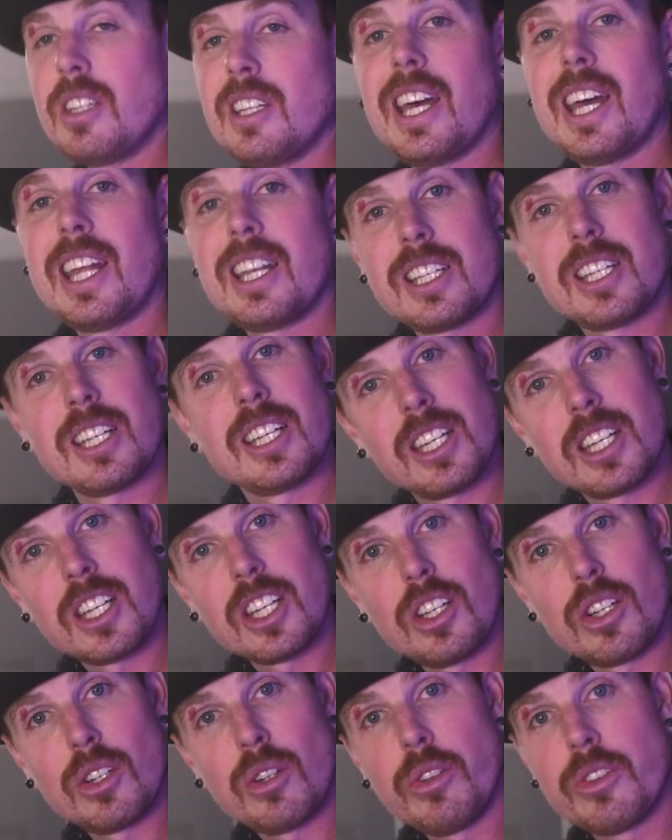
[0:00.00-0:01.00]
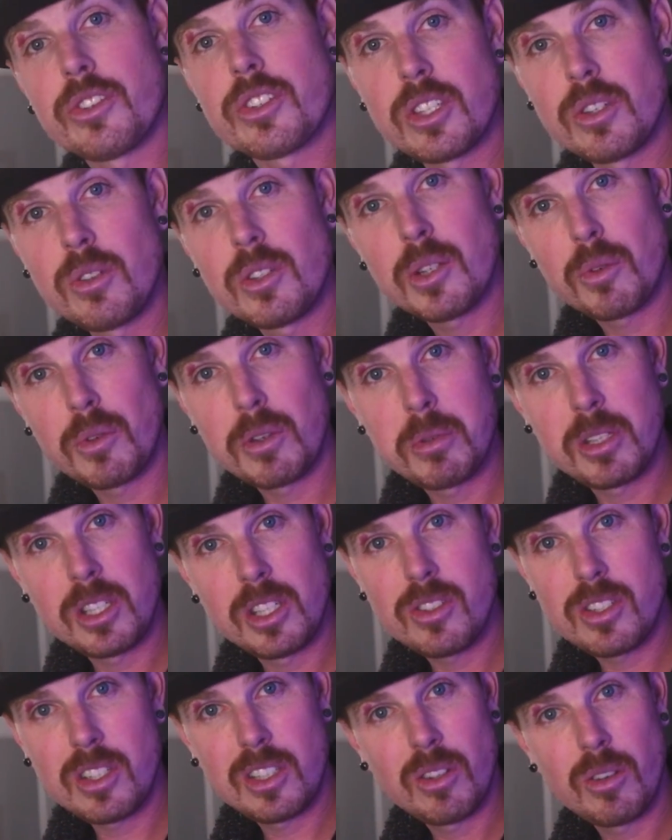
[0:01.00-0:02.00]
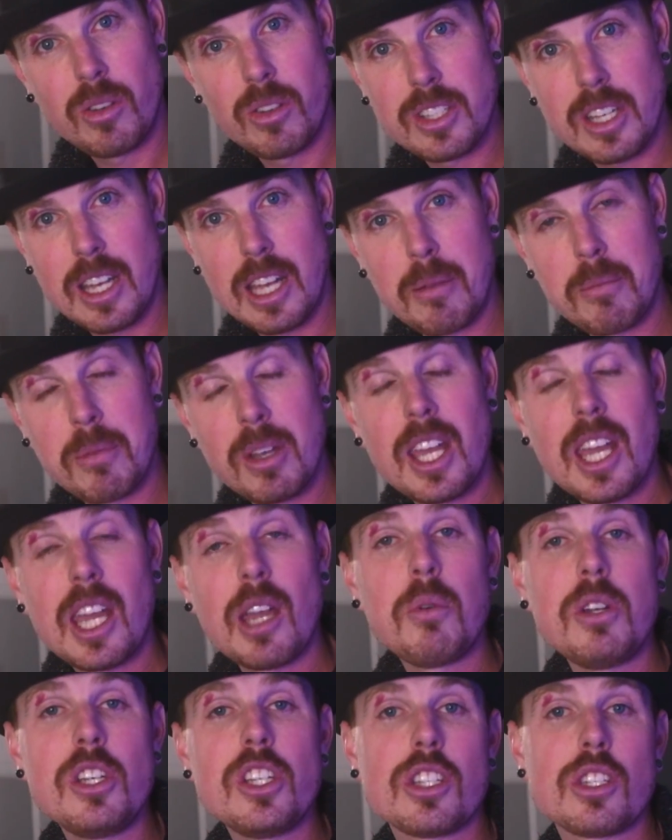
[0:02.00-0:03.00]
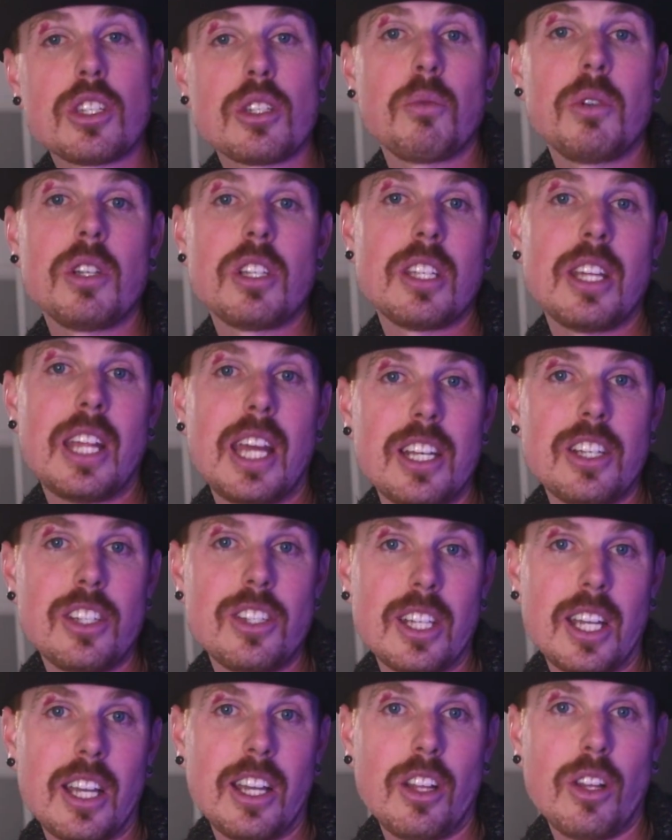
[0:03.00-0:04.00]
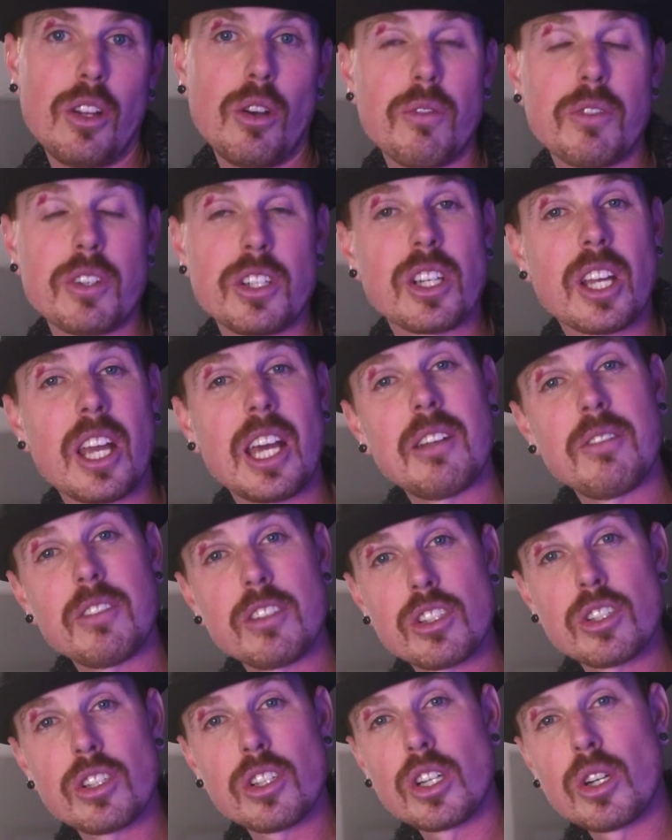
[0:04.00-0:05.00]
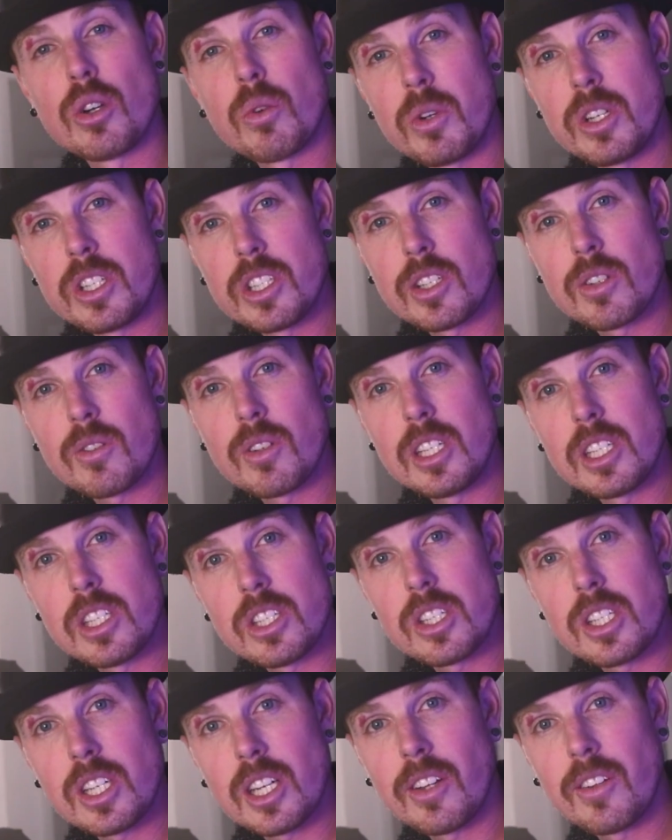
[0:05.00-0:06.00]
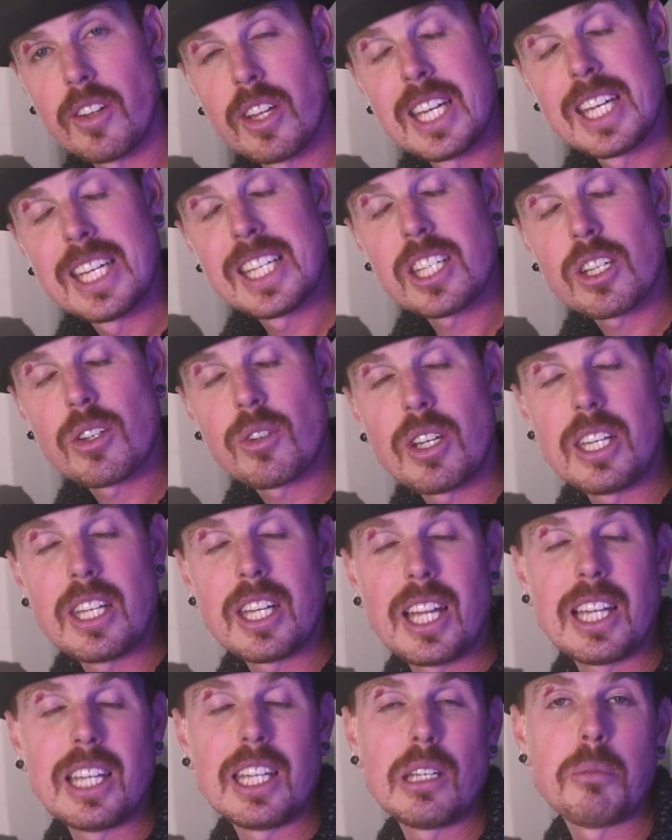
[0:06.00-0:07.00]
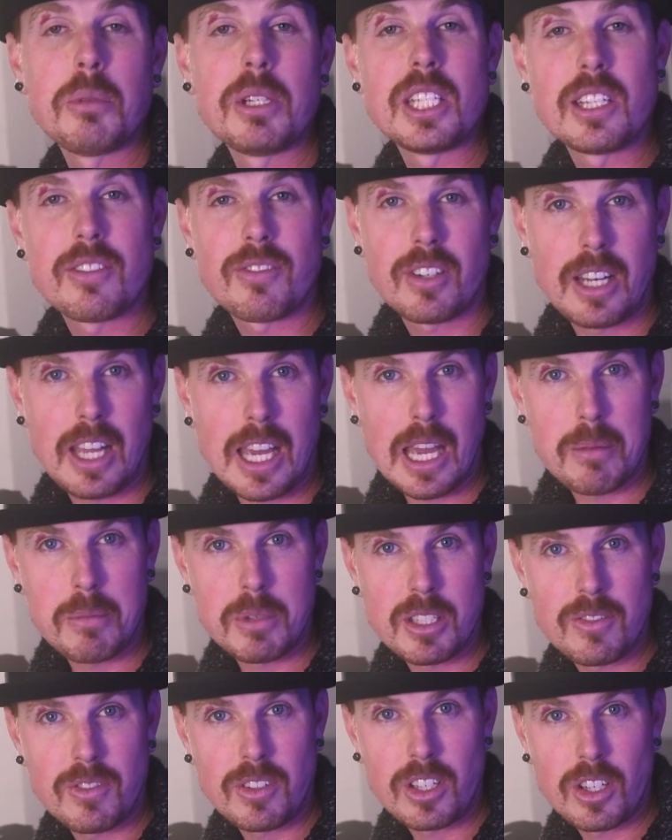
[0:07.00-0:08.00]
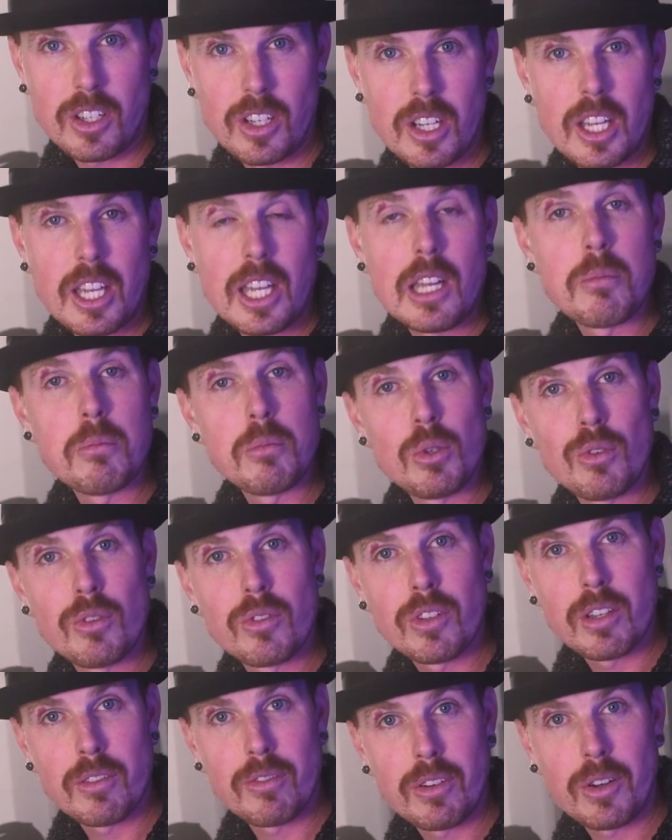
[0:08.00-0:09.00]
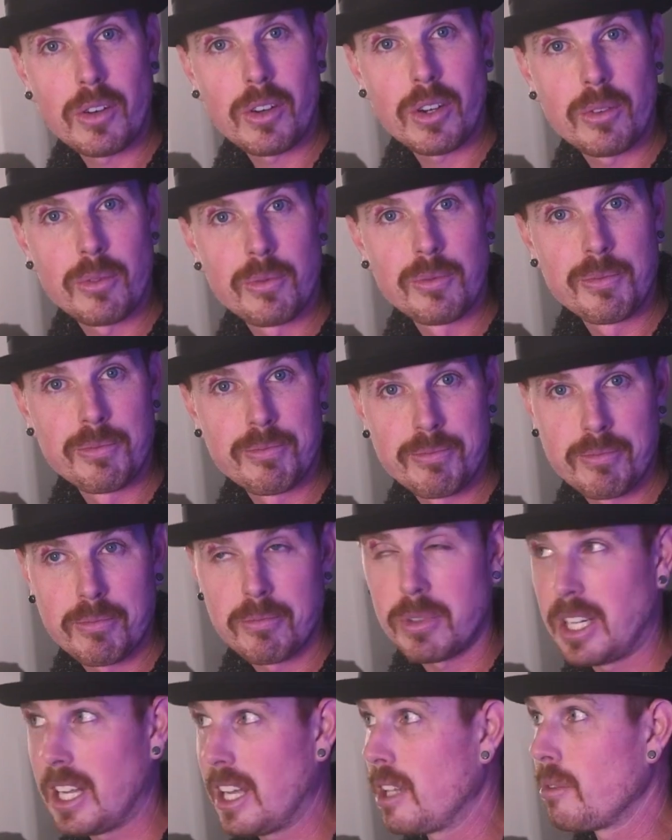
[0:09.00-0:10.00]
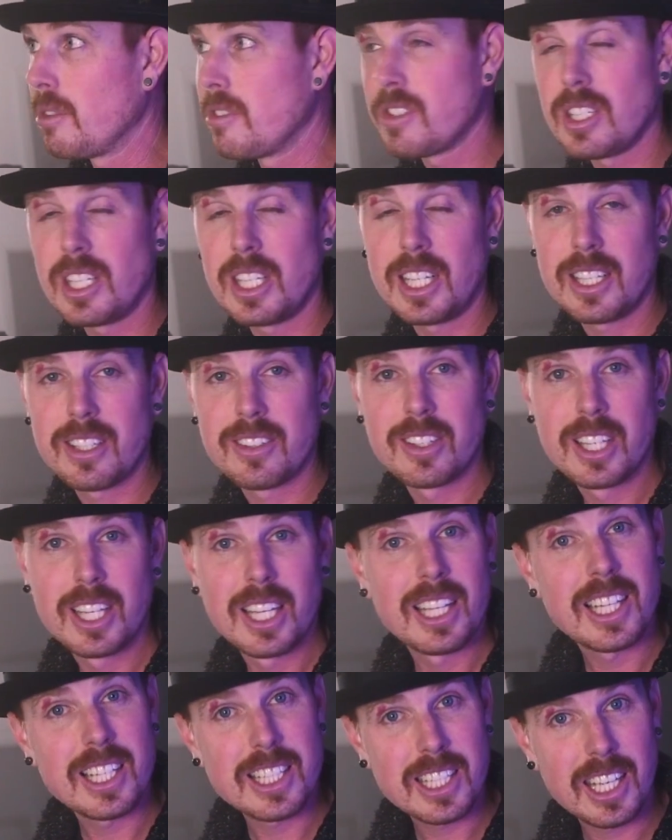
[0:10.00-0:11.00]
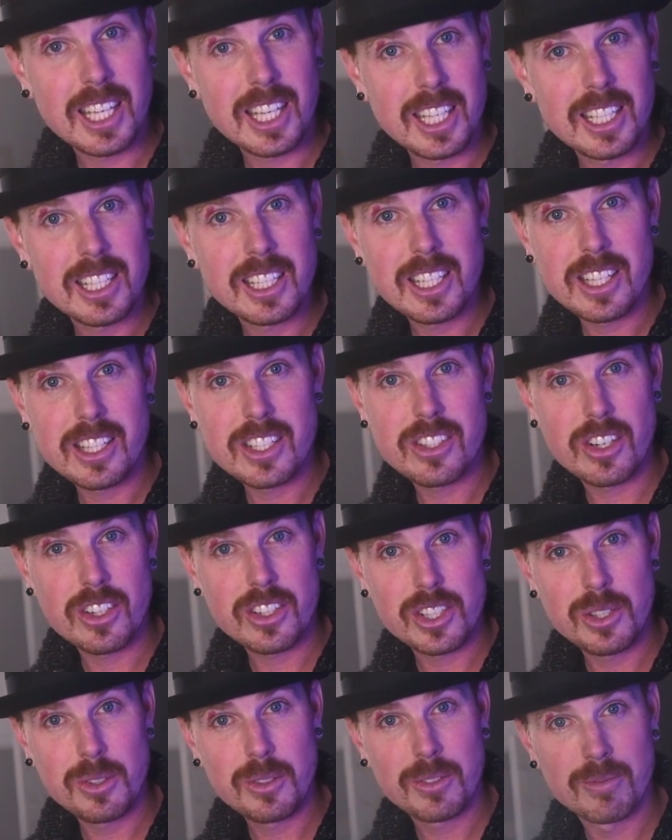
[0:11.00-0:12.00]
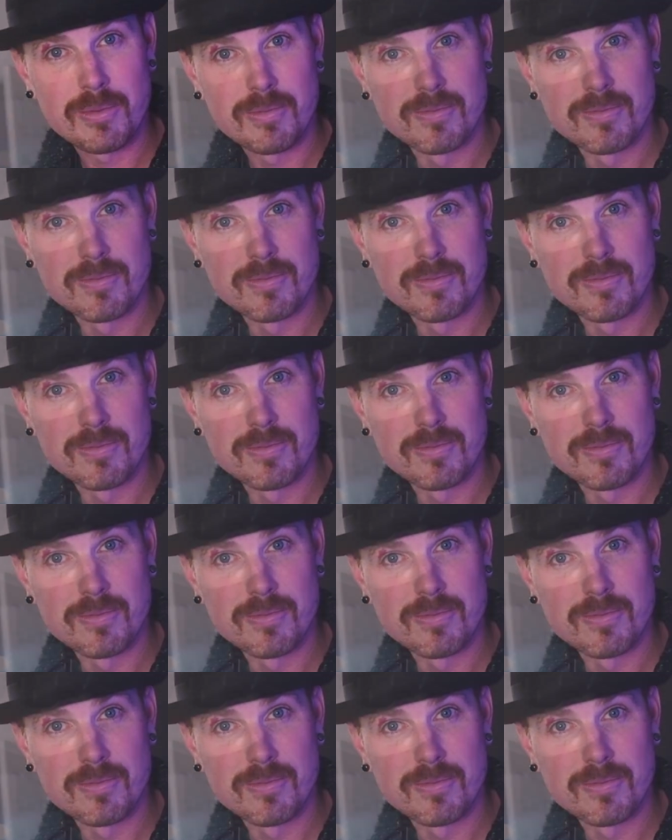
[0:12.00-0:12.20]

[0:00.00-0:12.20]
that good old snoot that we've been using the whole time. And we just switch that gel over to kind of a turquoise greenish gel to create a little bit different atmosphere and mood for the photo. But now that we've seen it, let's get in and start shooting.